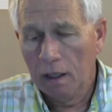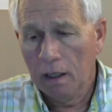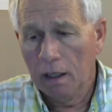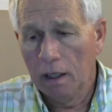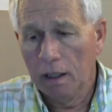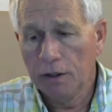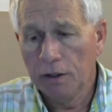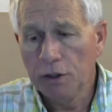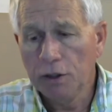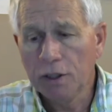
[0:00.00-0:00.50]

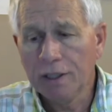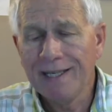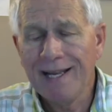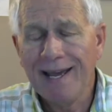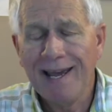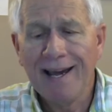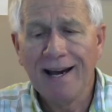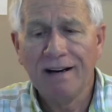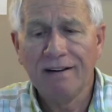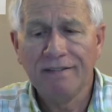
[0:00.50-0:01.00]
You can
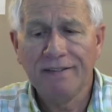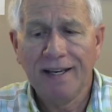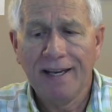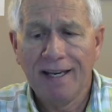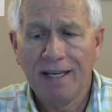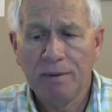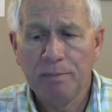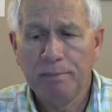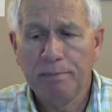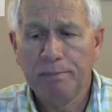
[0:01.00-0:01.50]
have
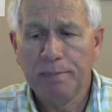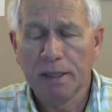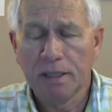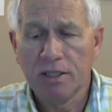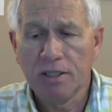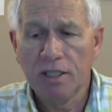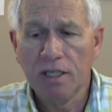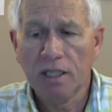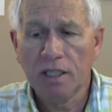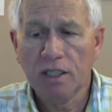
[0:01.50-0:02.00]
a
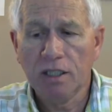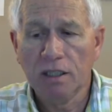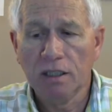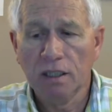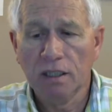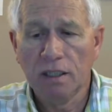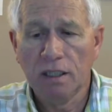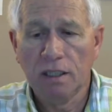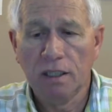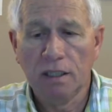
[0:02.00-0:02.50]

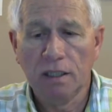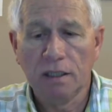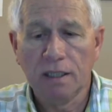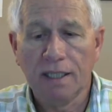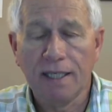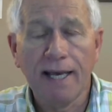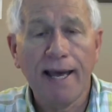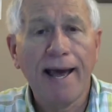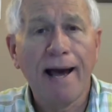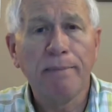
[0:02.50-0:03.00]
particular
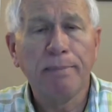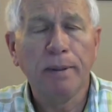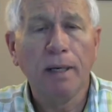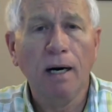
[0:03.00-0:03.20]
gap